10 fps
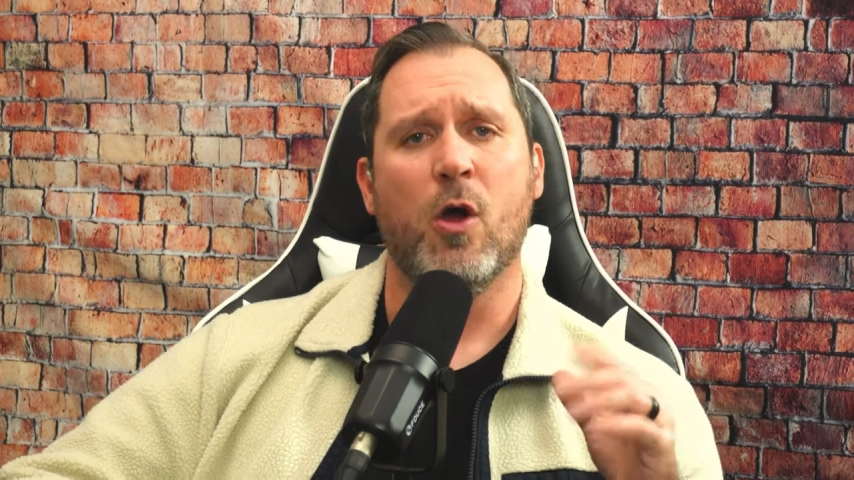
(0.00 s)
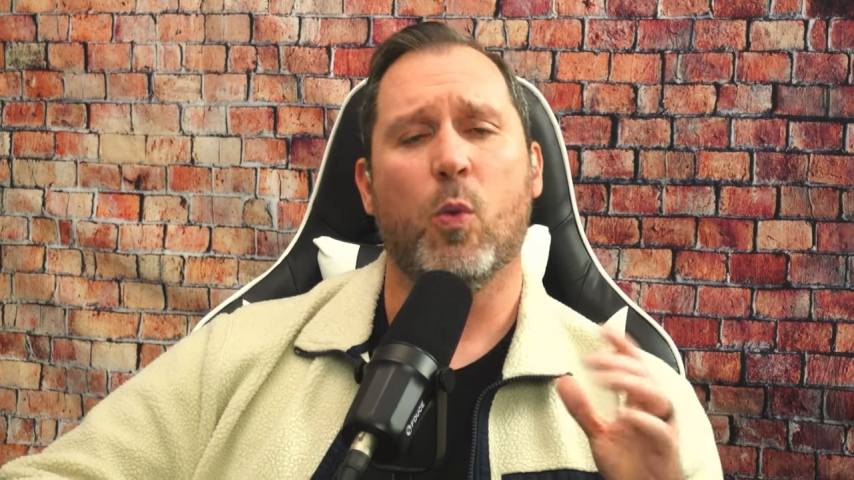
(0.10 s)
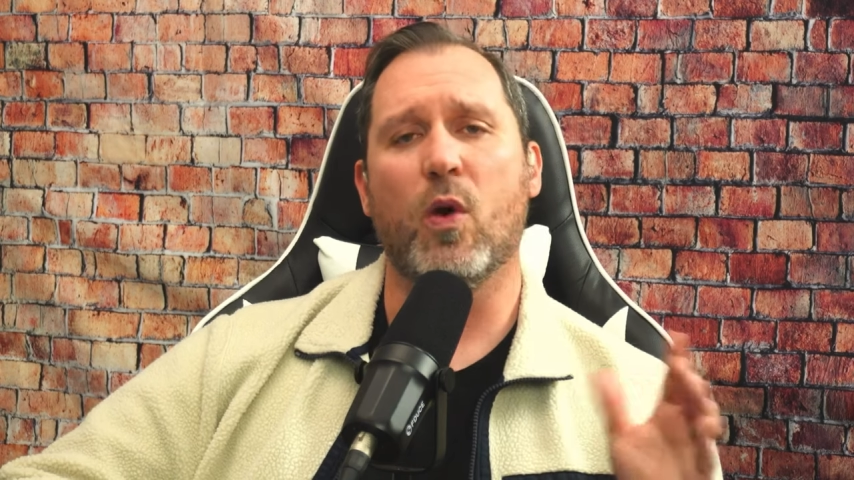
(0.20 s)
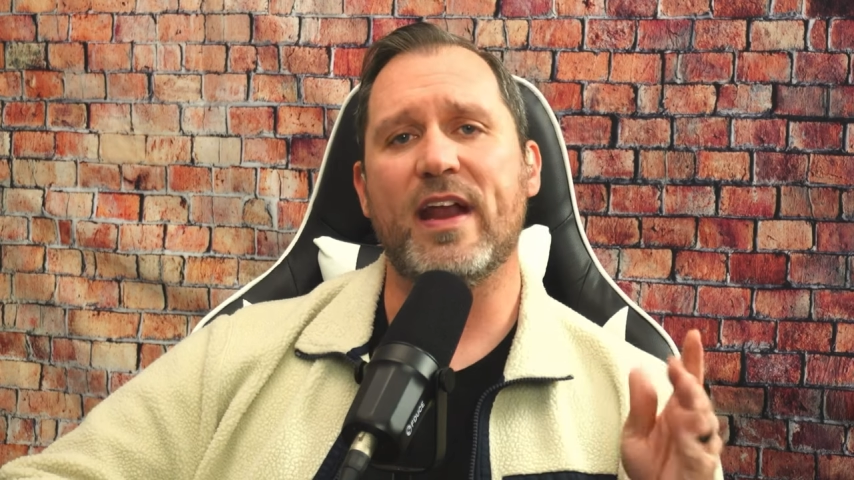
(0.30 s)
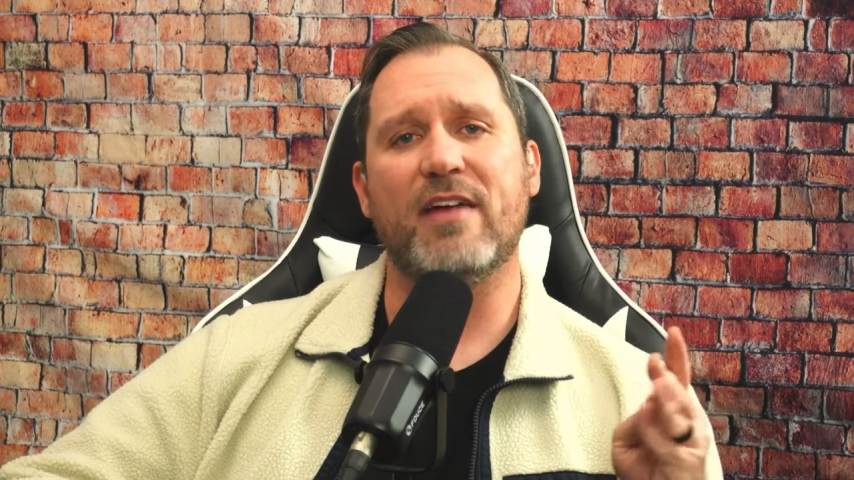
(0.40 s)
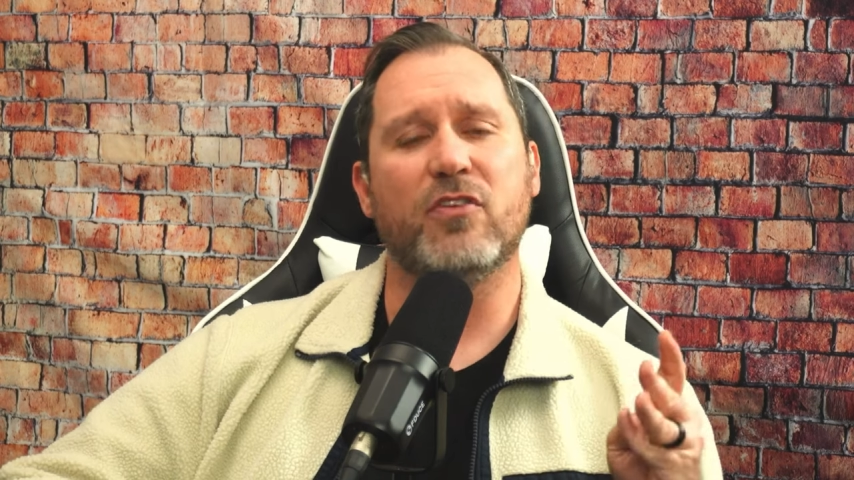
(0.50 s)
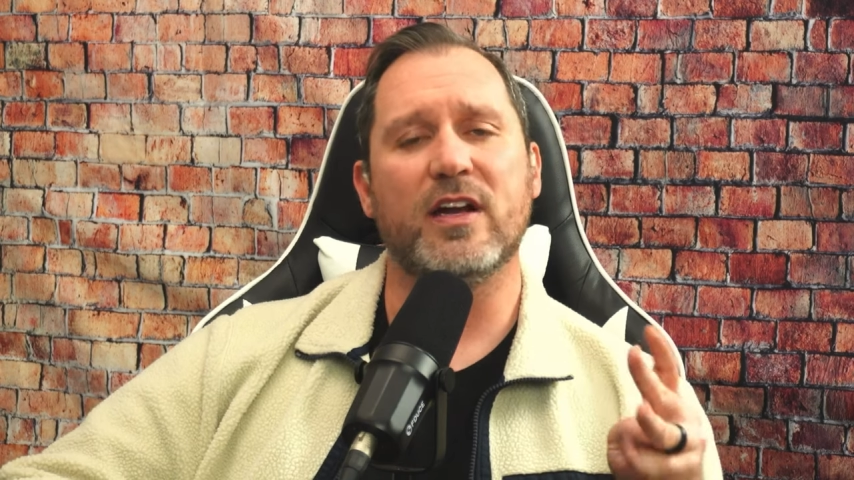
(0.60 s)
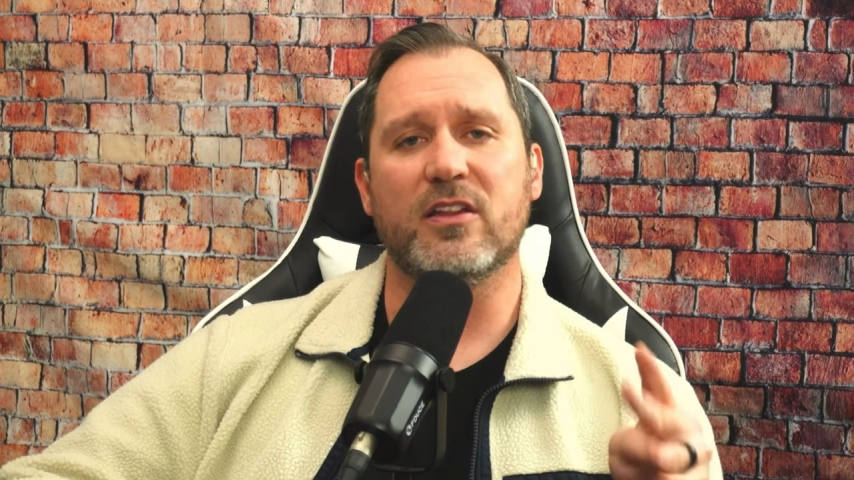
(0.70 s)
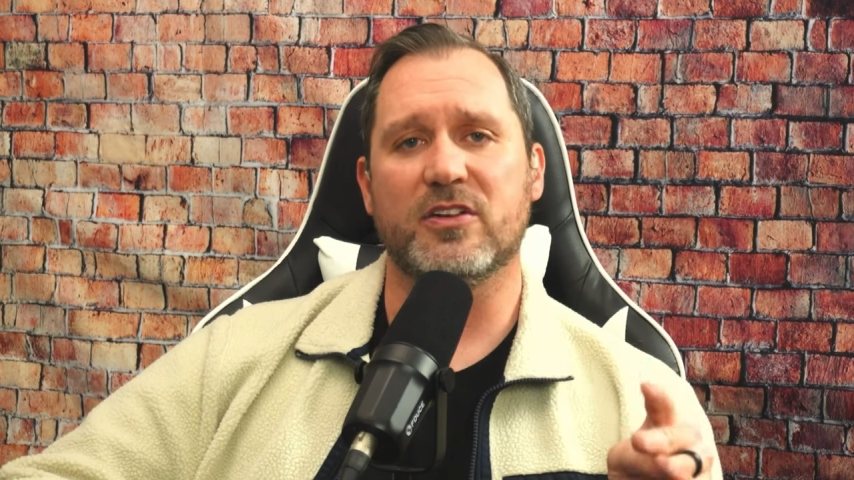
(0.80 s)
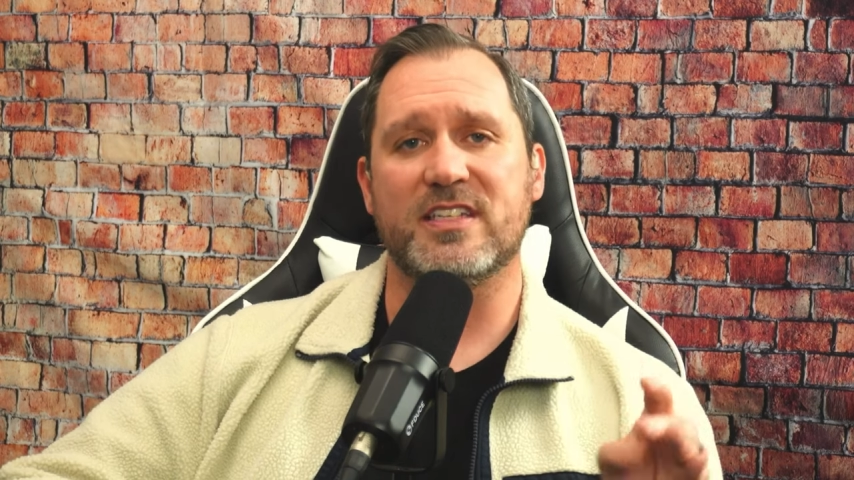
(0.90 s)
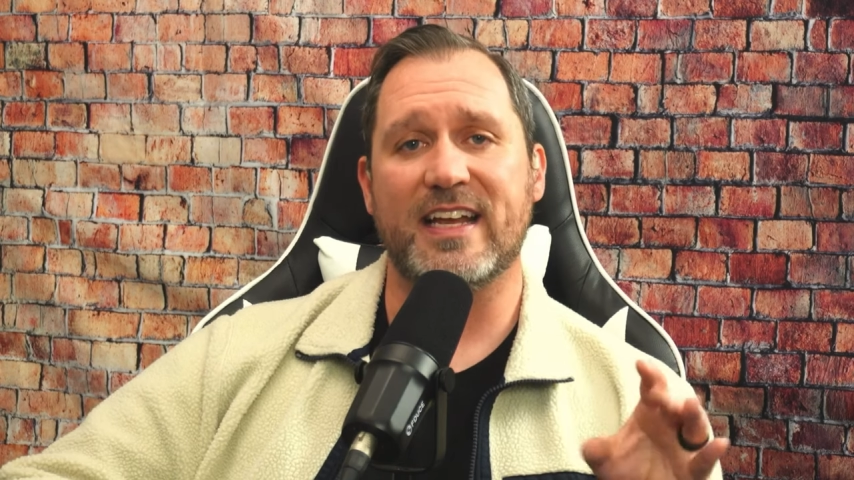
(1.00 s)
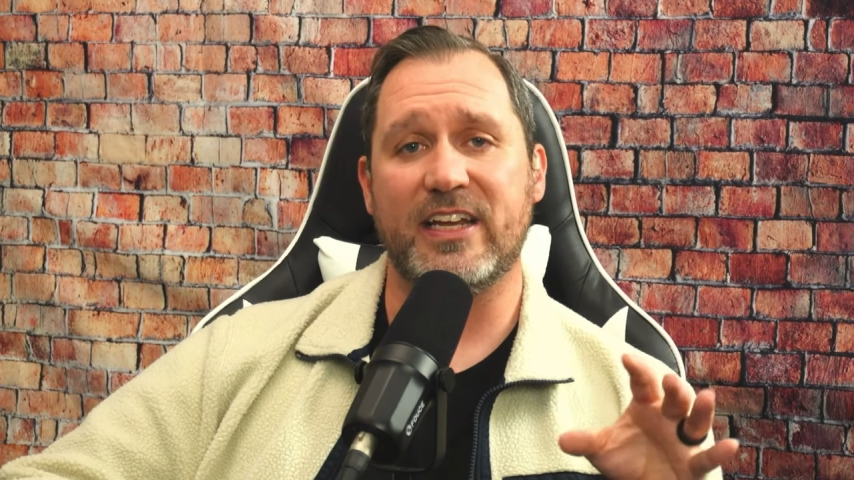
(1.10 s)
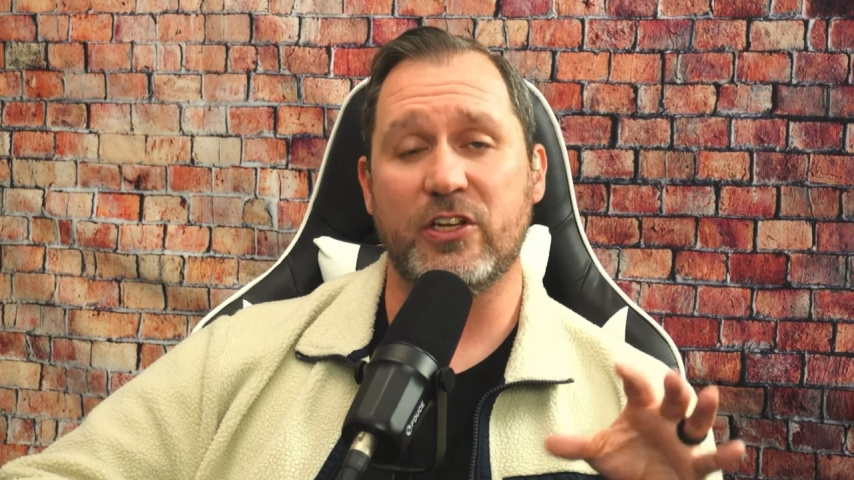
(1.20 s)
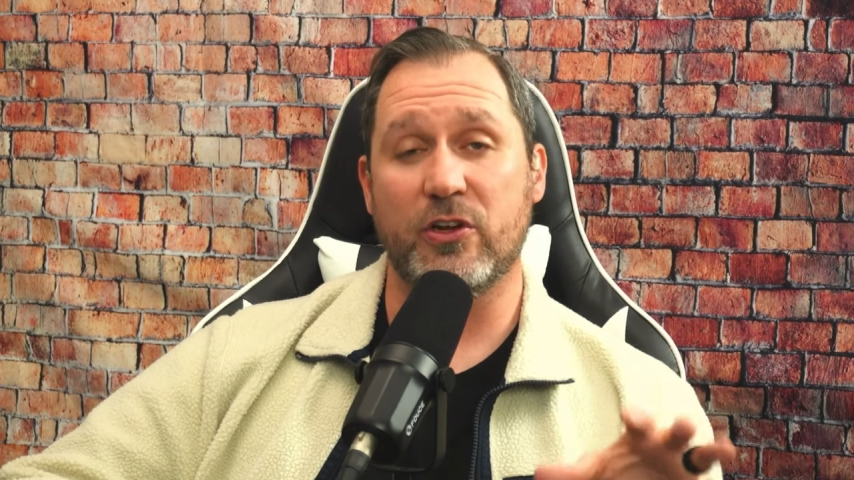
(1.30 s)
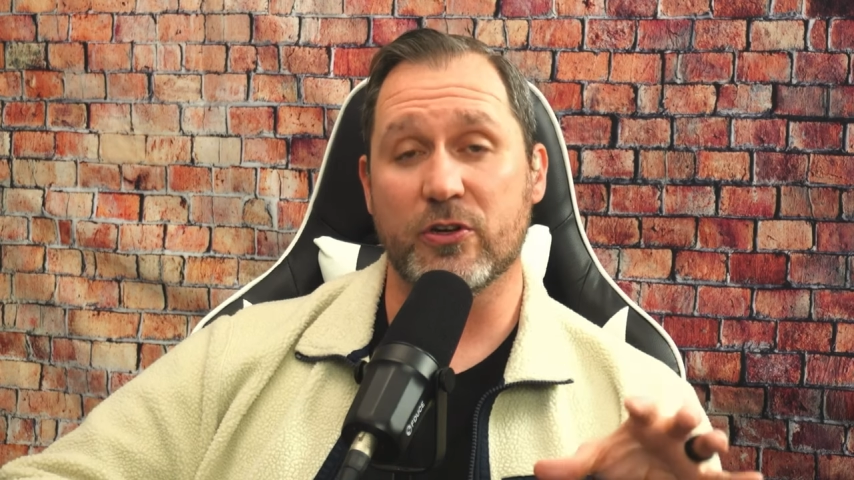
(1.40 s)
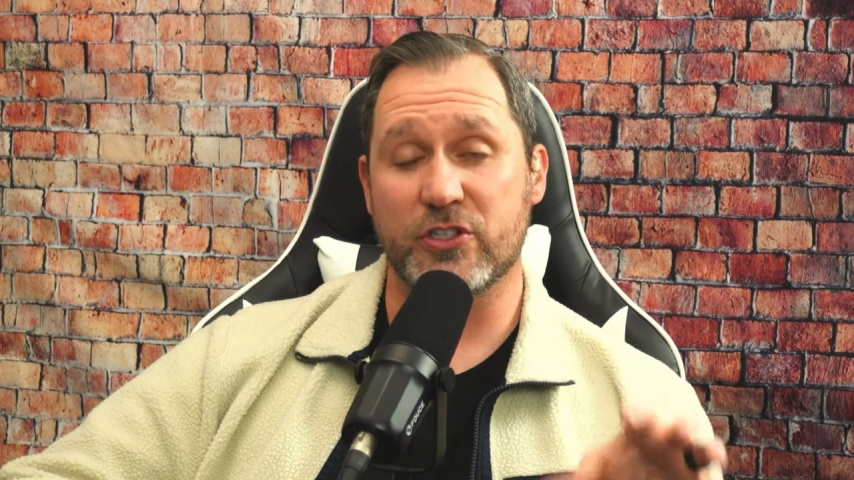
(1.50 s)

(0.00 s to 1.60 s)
Whatever it looks like in your